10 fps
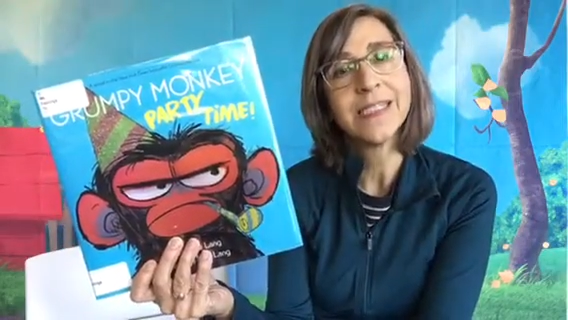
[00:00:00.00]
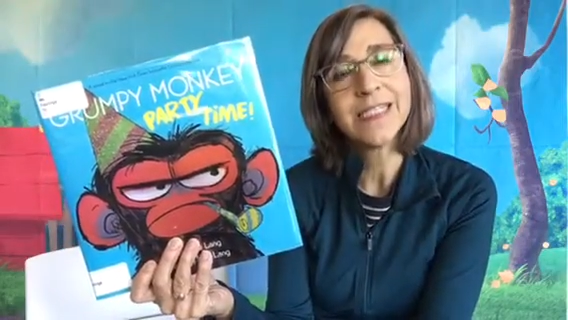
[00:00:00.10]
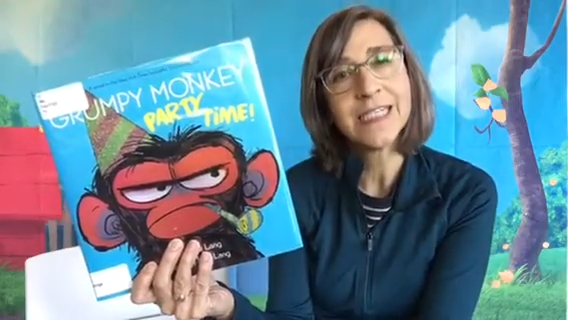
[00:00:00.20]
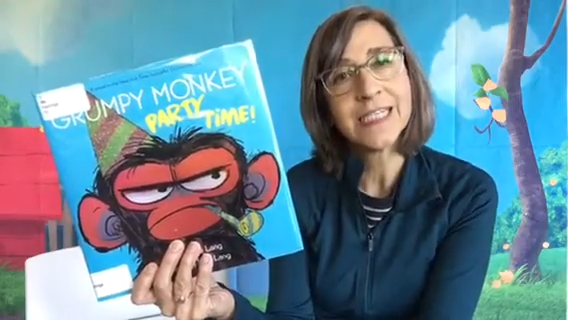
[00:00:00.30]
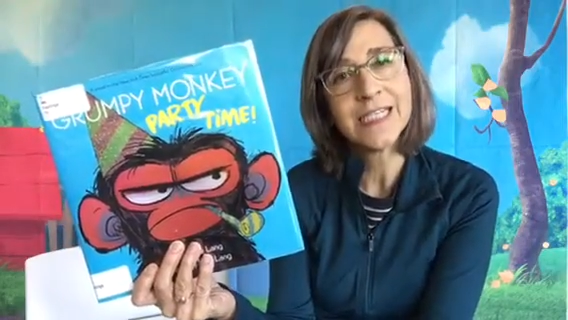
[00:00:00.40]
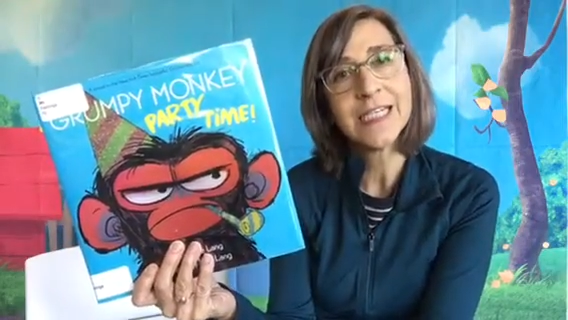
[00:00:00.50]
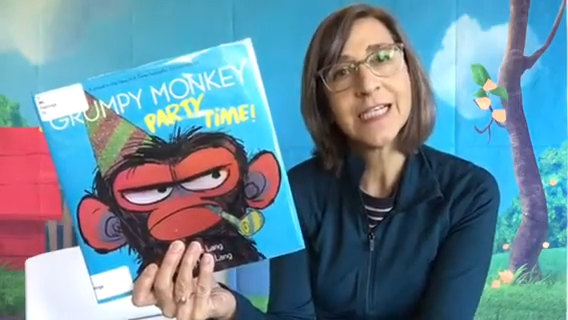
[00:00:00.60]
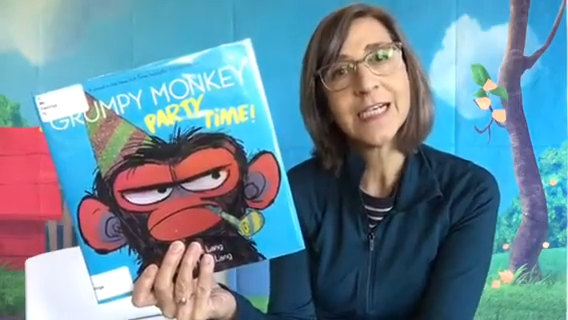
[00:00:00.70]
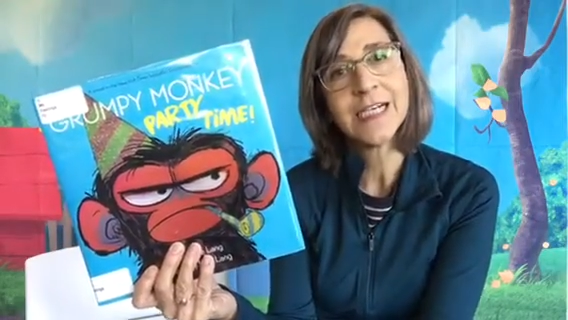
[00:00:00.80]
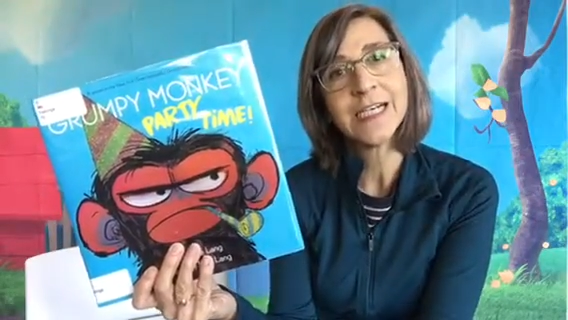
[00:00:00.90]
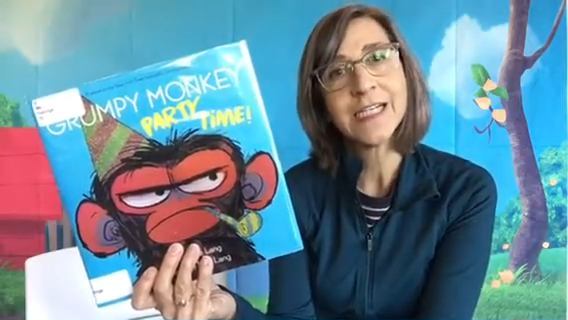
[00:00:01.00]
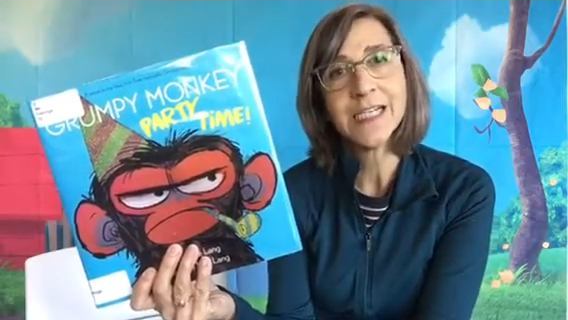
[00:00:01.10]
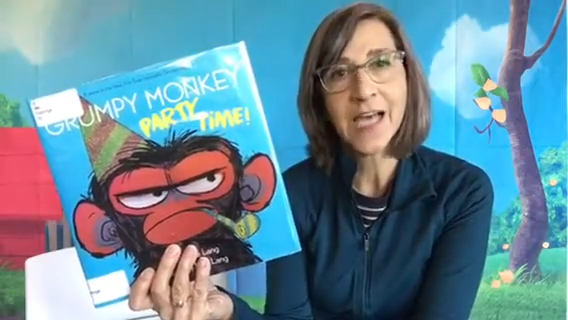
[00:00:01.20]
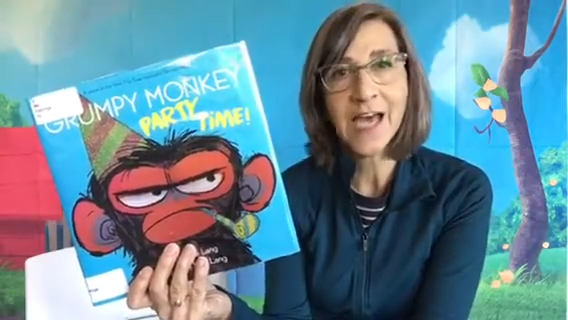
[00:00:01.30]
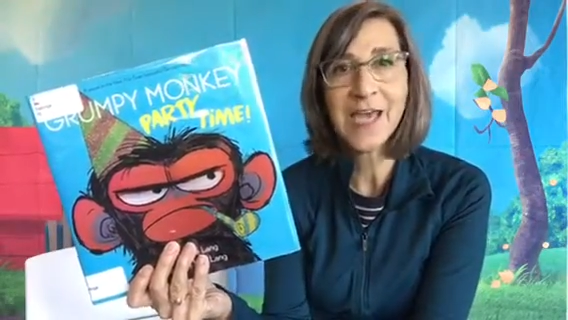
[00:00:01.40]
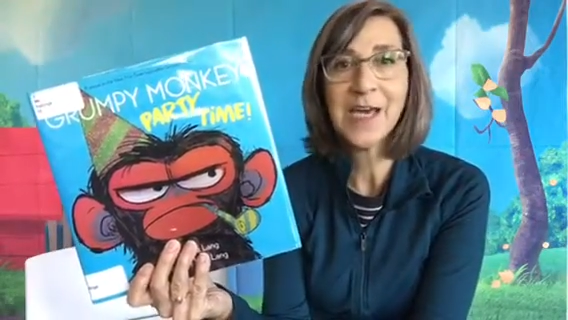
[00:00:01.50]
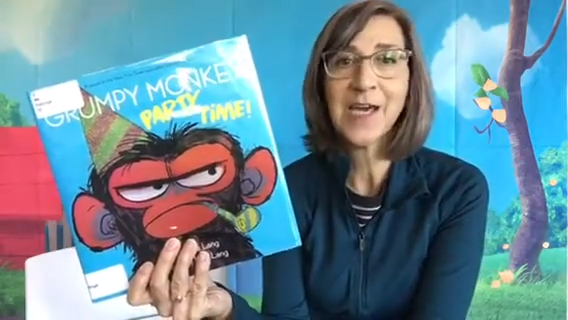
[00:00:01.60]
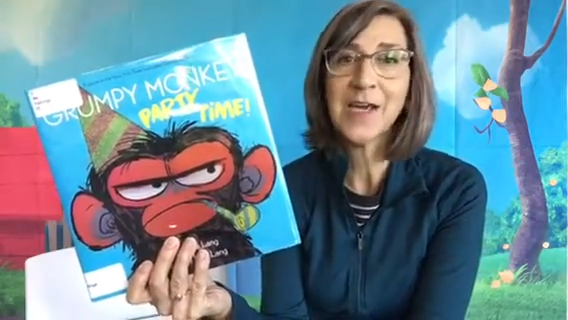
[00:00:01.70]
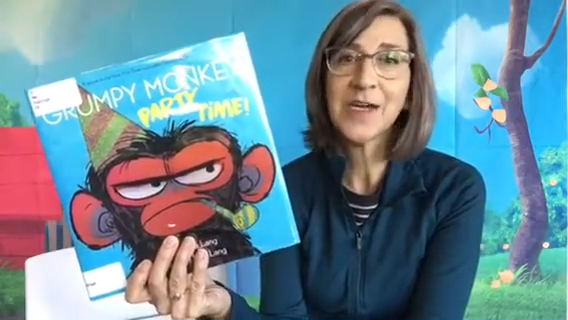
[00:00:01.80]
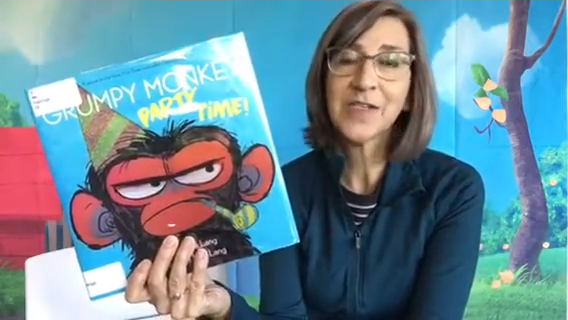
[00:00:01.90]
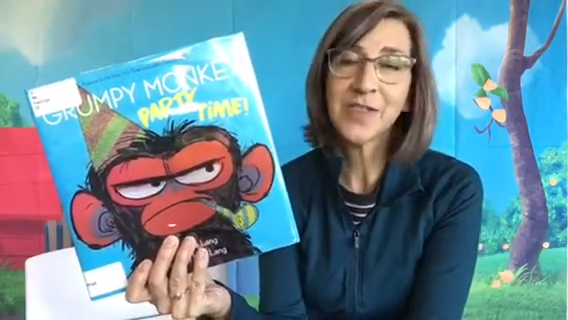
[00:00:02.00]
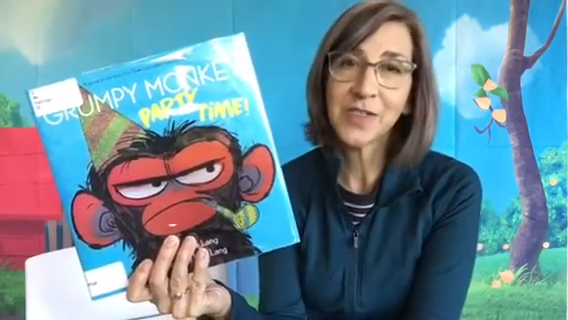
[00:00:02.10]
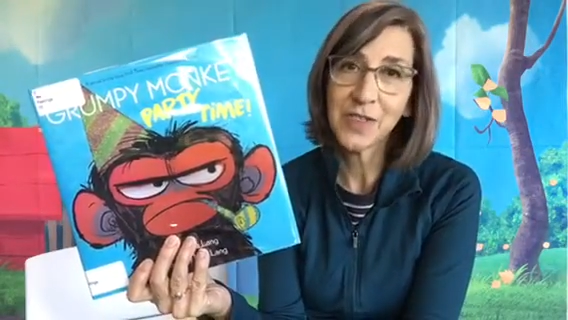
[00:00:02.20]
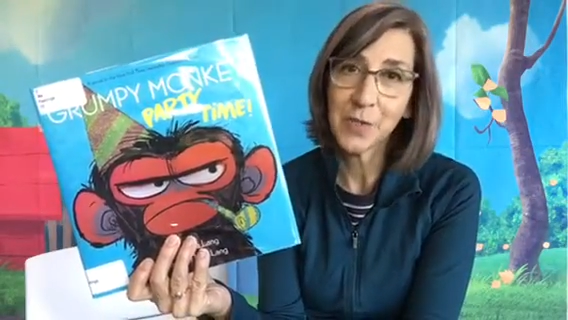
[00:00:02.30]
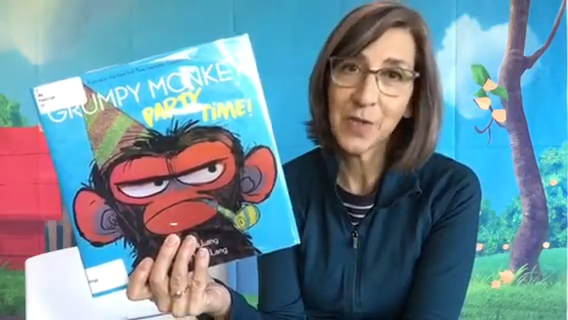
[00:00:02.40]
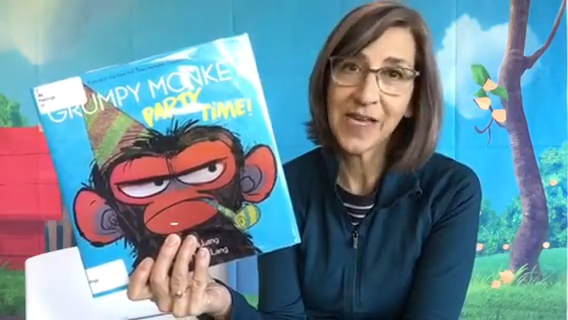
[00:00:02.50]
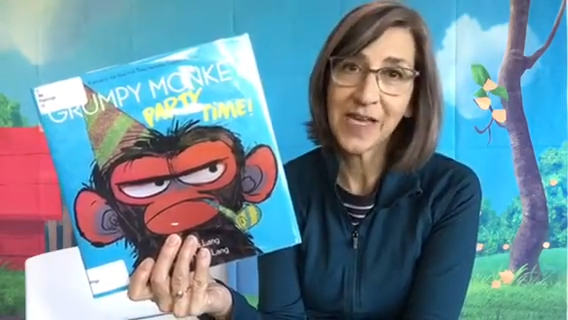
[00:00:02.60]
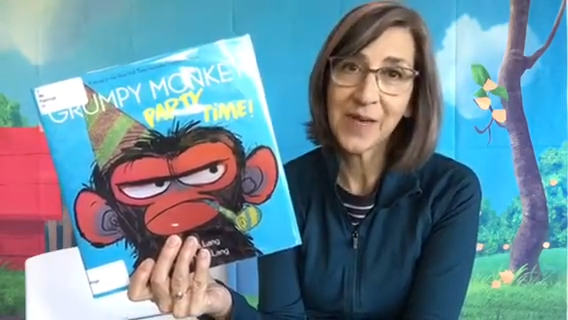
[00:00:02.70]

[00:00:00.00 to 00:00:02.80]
didn't like doing.